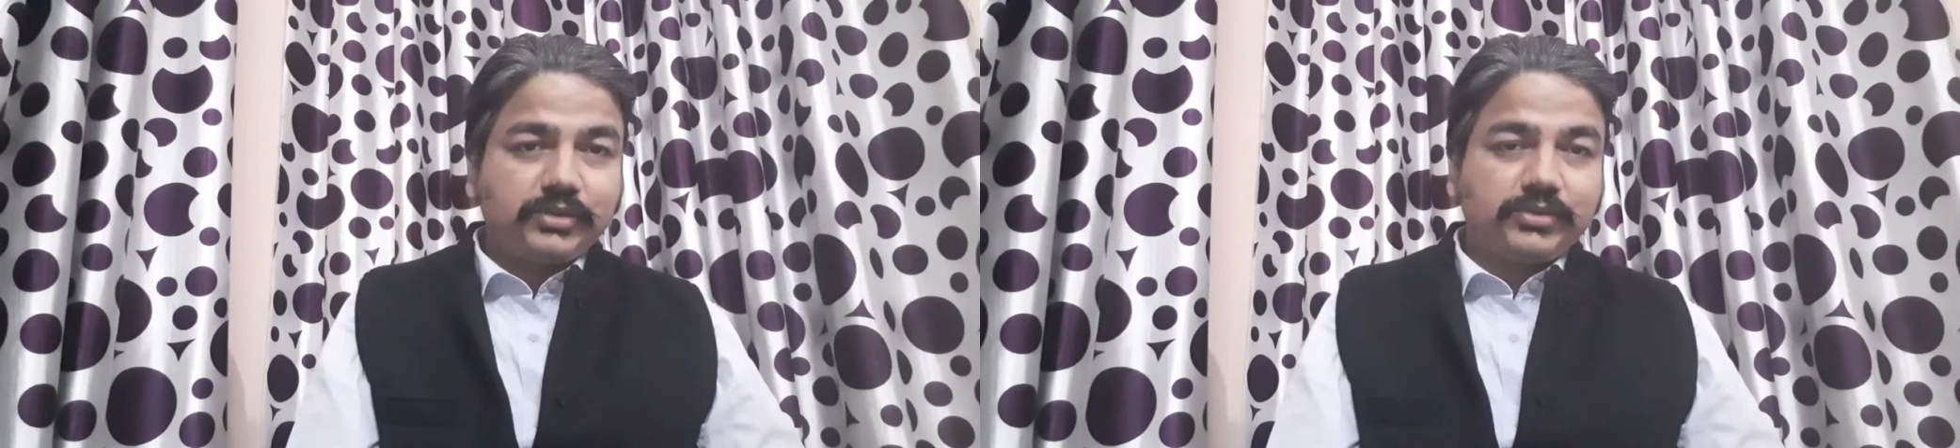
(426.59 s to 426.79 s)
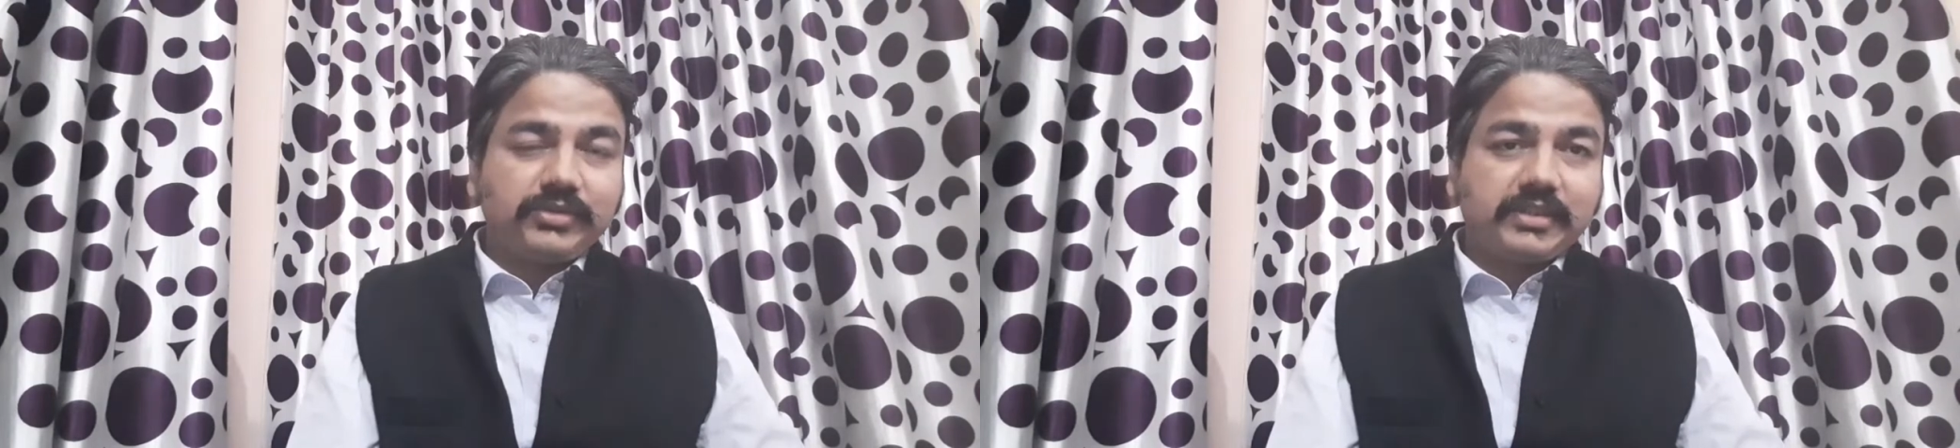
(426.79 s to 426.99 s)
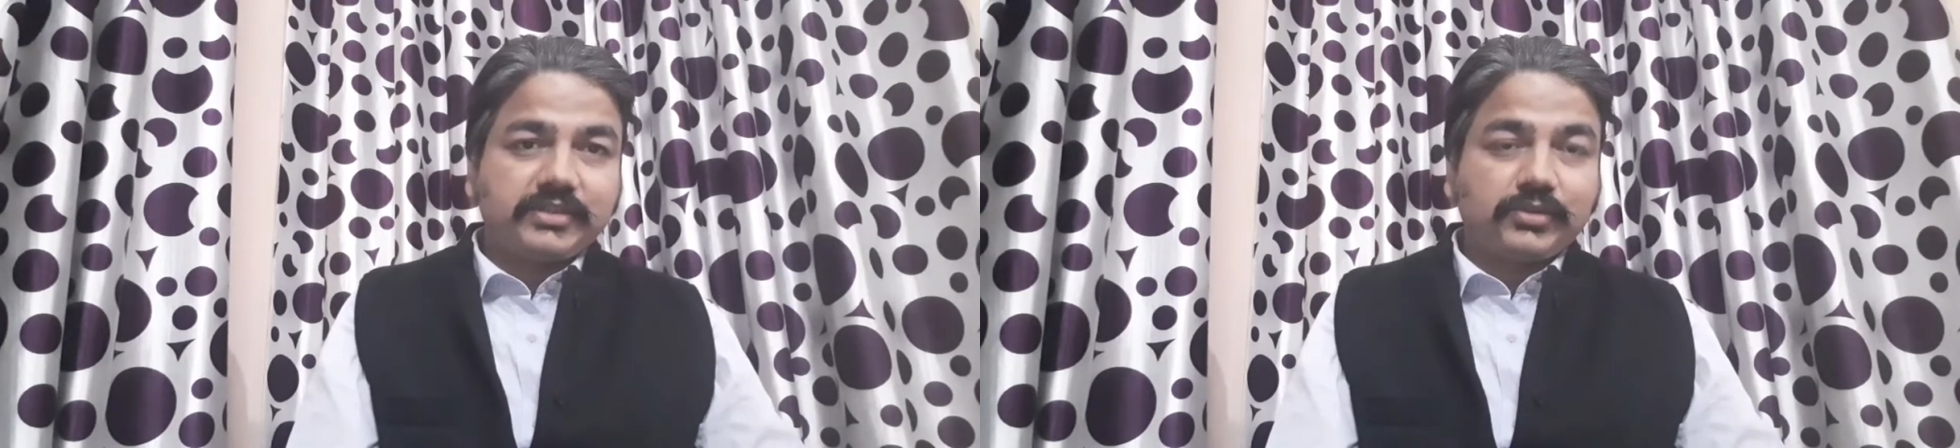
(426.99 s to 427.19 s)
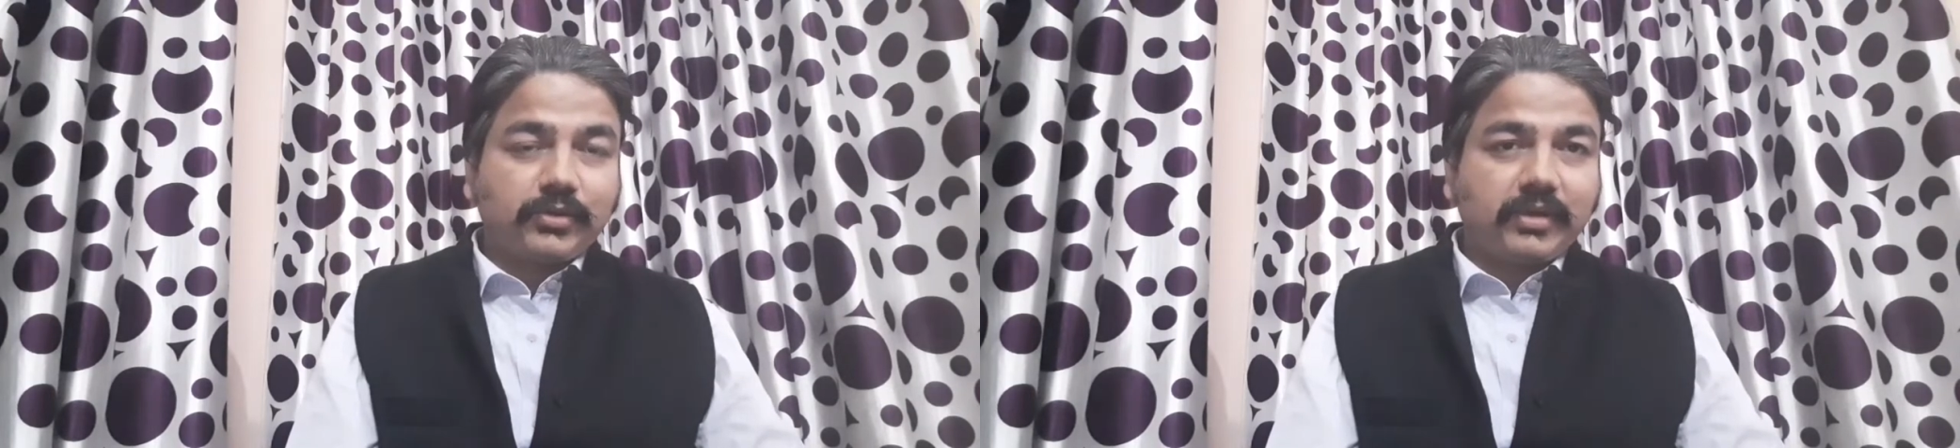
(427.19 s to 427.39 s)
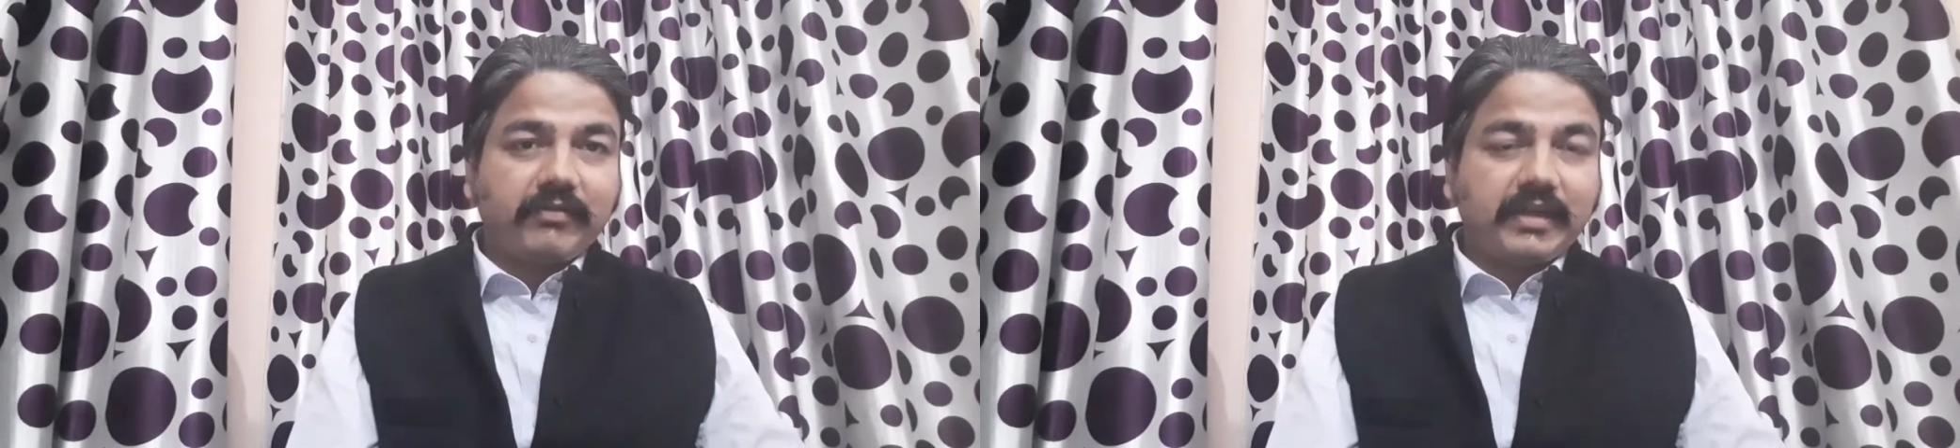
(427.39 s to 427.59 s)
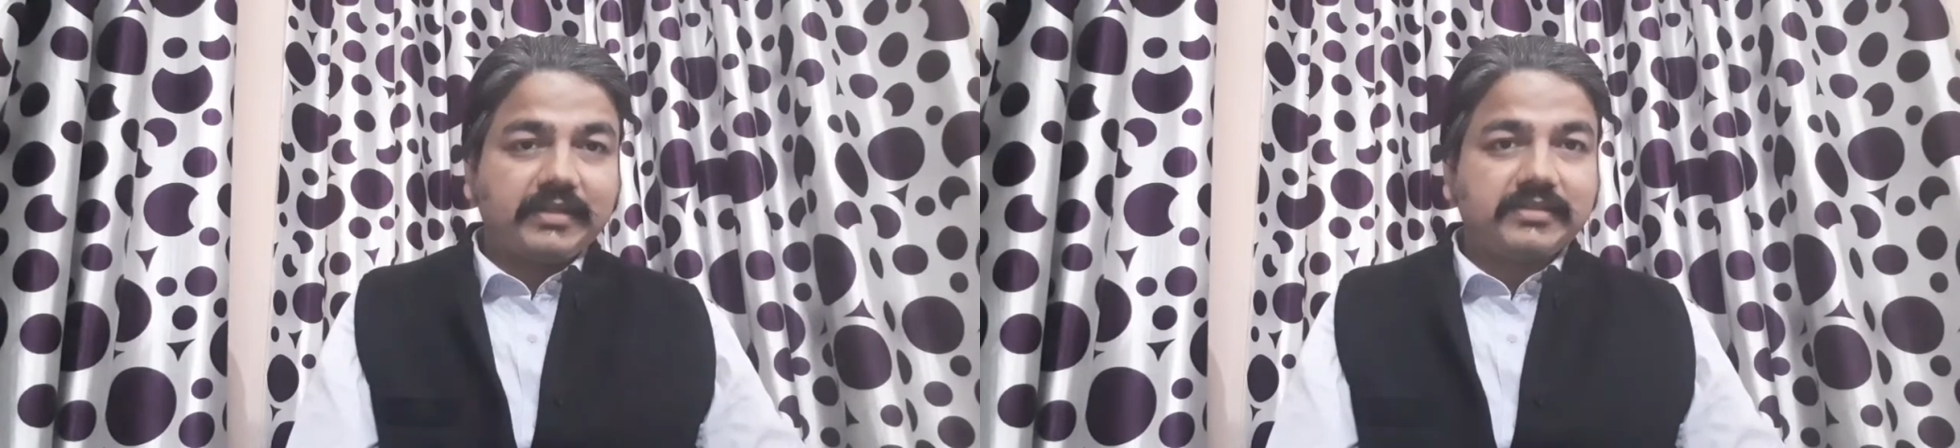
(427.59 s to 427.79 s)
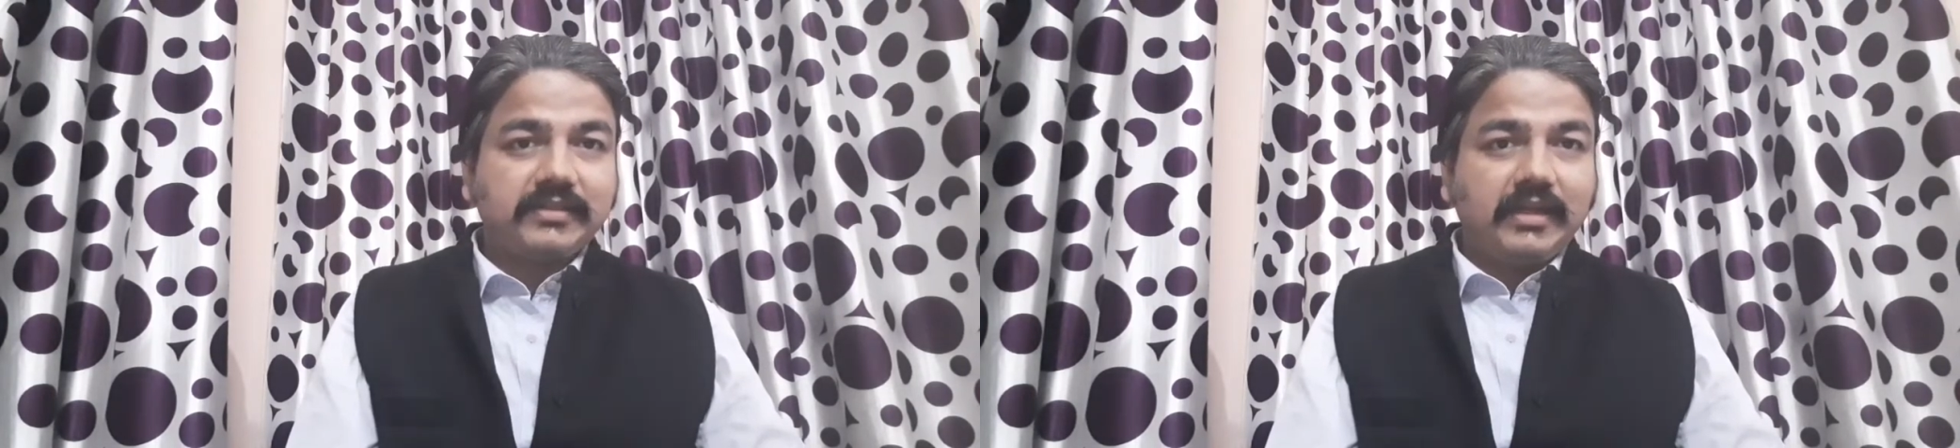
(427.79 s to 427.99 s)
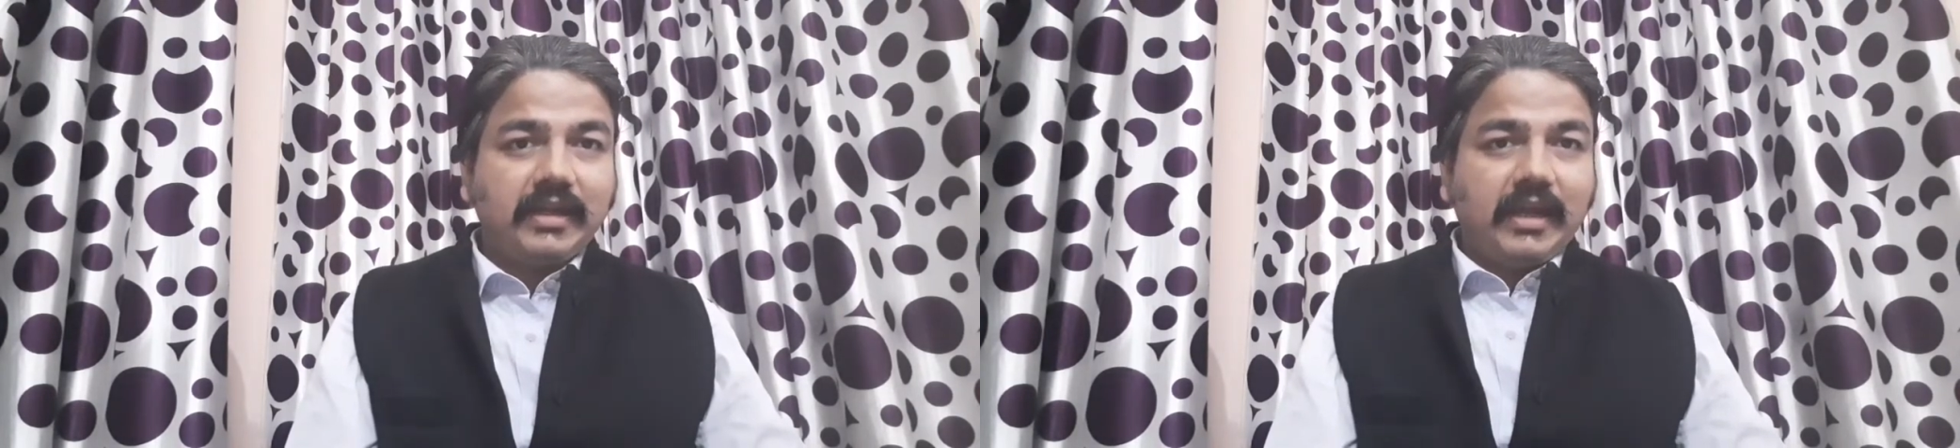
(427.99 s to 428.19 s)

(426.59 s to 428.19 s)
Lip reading: due to this coronavirus,